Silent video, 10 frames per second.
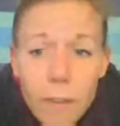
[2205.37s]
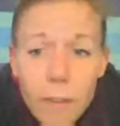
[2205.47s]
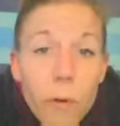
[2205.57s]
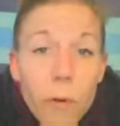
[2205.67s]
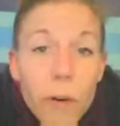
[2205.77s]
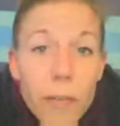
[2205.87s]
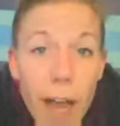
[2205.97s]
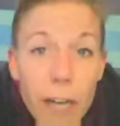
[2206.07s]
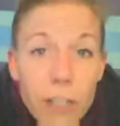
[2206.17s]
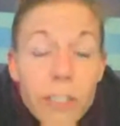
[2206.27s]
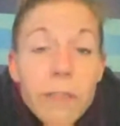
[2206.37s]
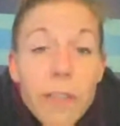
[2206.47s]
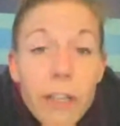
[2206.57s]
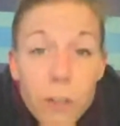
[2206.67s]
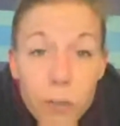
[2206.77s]
least one of the 4 key
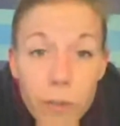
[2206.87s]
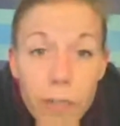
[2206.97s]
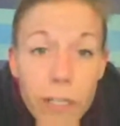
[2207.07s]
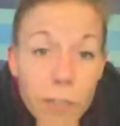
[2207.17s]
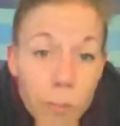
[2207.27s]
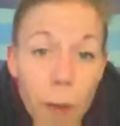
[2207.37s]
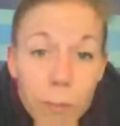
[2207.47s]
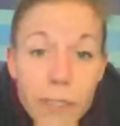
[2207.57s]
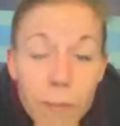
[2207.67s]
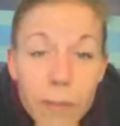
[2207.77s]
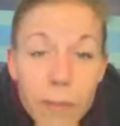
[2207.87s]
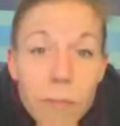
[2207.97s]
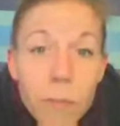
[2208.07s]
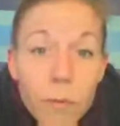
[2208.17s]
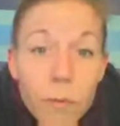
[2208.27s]
factors, and if they do, then it's probably
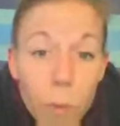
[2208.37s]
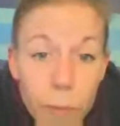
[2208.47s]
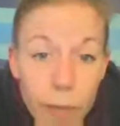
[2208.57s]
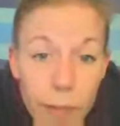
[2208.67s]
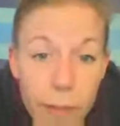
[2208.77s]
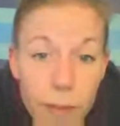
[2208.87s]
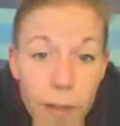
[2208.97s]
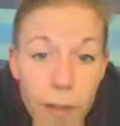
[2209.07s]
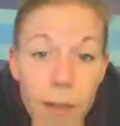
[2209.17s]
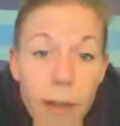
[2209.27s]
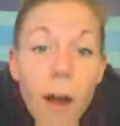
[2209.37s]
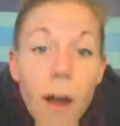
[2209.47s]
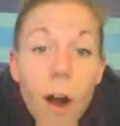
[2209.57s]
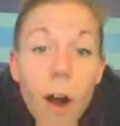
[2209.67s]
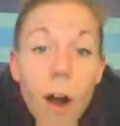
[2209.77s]
something to move forward with.
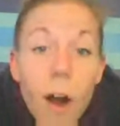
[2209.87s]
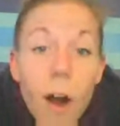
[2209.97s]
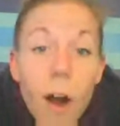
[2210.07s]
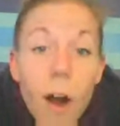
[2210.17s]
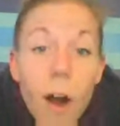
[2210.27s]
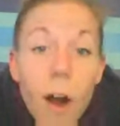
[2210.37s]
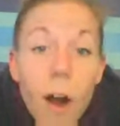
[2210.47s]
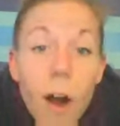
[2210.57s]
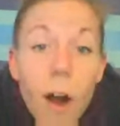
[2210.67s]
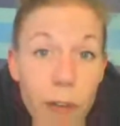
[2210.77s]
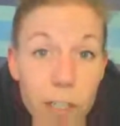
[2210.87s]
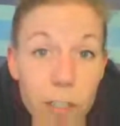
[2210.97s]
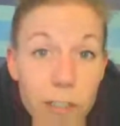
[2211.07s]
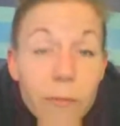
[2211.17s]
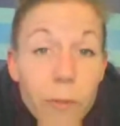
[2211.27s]
Arbonne
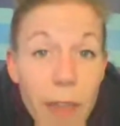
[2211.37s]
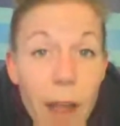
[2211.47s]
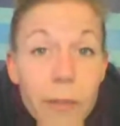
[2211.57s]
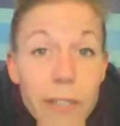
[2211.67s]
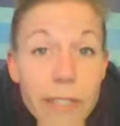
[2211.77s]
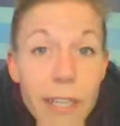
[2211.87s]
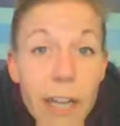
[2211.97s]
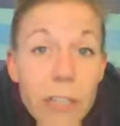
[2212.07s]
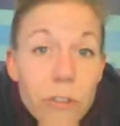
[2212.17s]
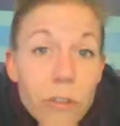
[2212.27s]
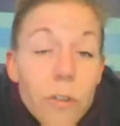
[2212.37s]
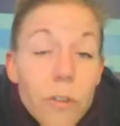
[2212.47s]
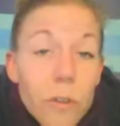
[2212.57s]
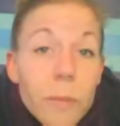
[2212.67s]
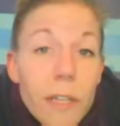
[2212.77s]
has all 4 key factors, and for
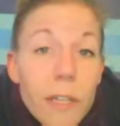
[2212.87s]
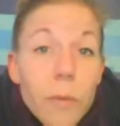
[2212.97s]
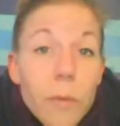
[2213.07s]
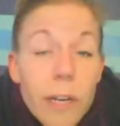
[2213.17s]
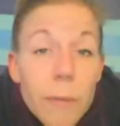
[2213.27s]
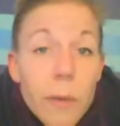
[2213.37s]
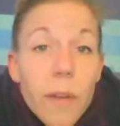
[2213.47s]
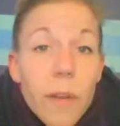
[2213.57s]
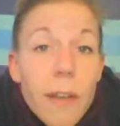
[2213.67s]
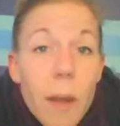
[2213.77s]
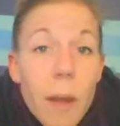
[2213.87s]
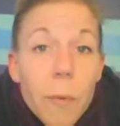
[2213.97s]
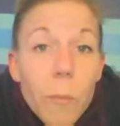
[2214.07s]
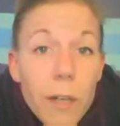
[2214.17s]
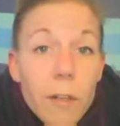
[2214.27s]
that reason, I truly do believe we're going to
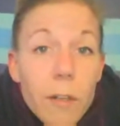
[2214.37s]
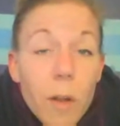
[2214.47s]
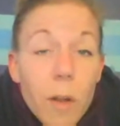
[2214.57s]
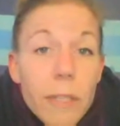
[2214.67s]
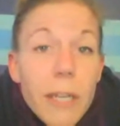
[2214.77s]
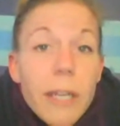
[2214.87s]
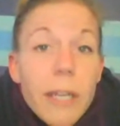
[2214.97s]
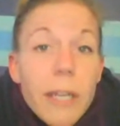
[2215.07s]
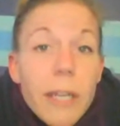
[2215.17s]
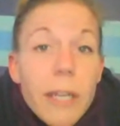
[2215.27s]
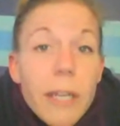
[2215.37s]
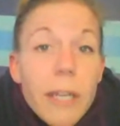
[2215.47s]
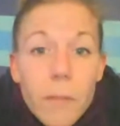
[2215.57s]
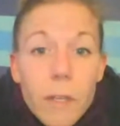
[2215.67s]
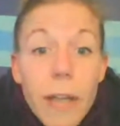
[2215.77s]
be one of the #1 globally
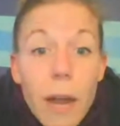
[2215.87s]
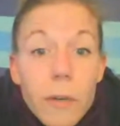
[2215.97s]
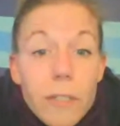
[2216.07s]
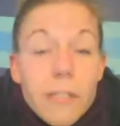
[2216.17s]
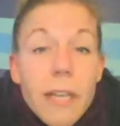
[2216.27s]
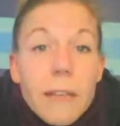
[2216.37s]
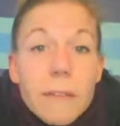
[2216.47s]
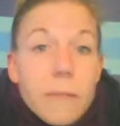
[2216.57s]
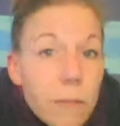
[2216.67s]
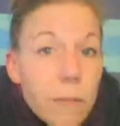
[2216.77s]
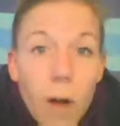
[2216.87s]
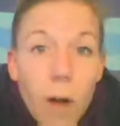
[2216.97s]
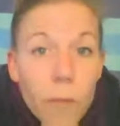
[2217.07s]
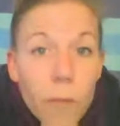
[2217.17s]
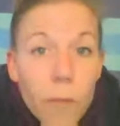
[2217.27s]
the global
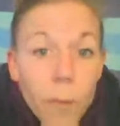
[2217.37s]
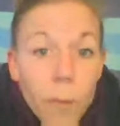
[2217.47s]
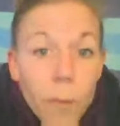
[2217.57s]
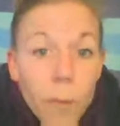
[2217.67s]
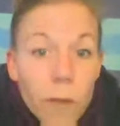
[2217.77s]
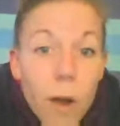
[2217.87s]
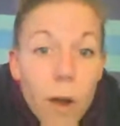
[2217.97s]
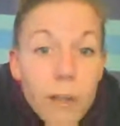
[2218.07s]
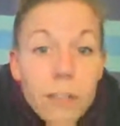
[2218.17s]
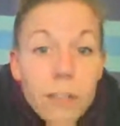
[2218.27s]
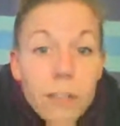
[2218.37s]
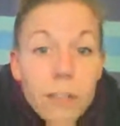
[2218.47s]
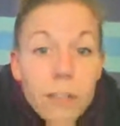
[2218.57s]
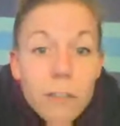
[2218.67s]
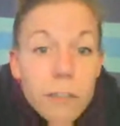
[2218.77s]
networks in all of the world.
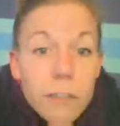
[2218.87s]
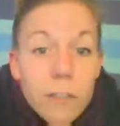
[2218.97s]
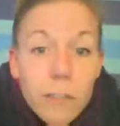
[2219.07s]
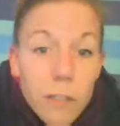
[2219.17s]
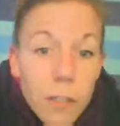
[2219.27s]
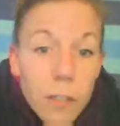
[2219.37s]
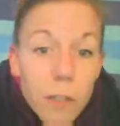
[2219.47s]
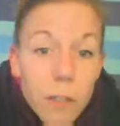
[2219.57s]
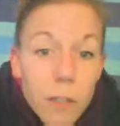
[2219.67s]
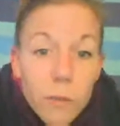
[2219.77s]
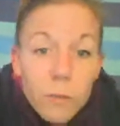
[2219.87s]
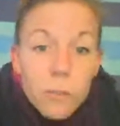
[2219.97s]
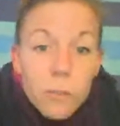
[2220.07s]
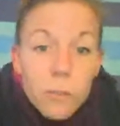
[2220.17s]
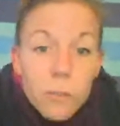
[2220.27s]
So it's huge.